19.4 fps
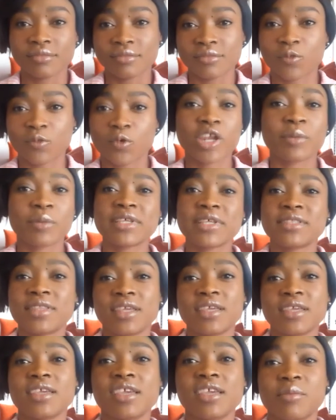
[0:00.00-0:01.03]
What am I
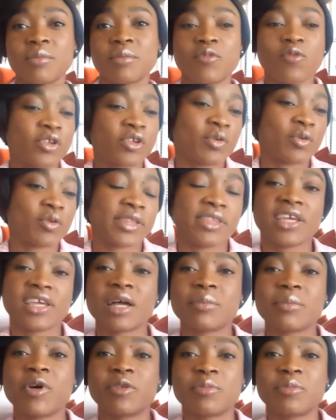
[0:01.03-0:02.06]
thinking of? What do I think
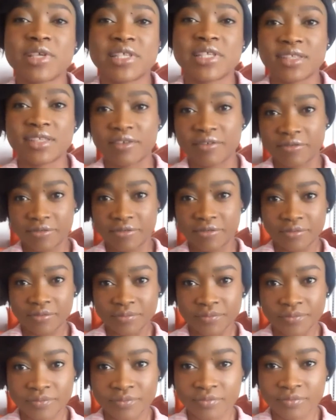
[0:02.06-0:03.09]
about myself?
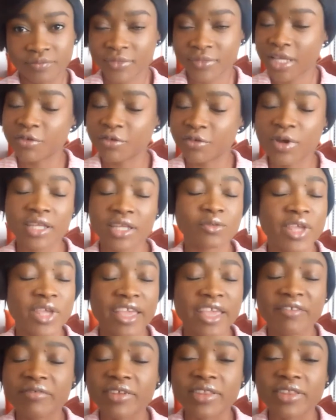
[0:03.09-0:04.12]
And write
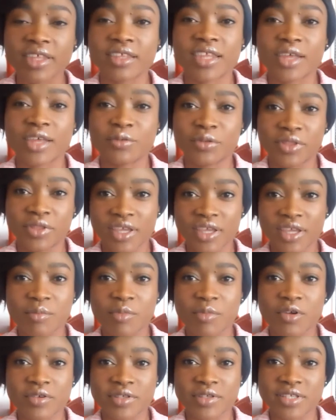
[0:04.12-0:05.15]
everything that you think about
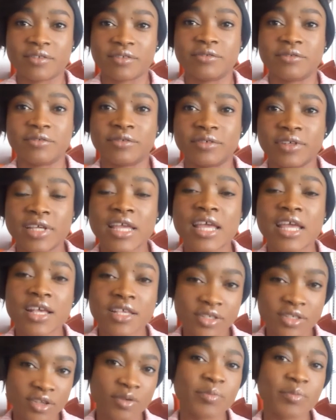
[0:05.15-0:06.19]
yourself.
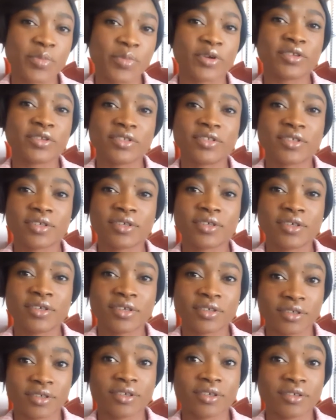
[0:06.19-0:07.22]
Some point,
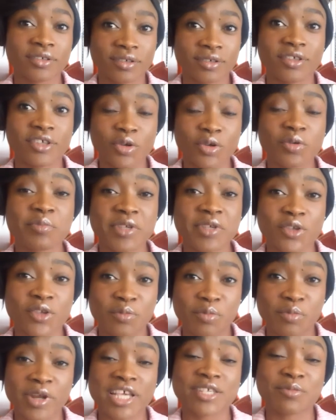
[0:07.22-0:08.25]
you'll be
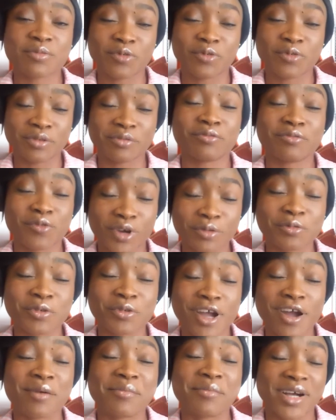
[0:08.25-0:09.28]
surprised with what will
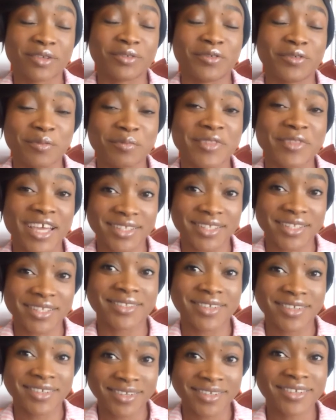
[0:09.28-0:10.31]
come out from that
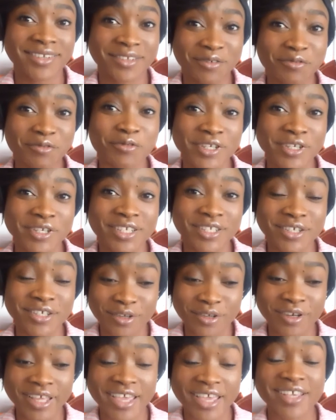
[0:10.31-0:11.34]
really
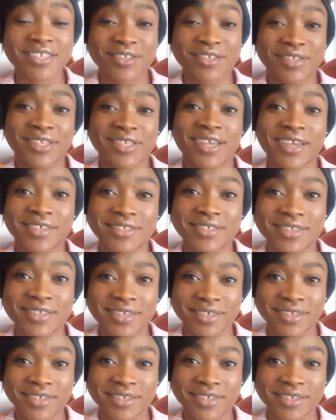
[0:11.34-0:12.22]
little exercise.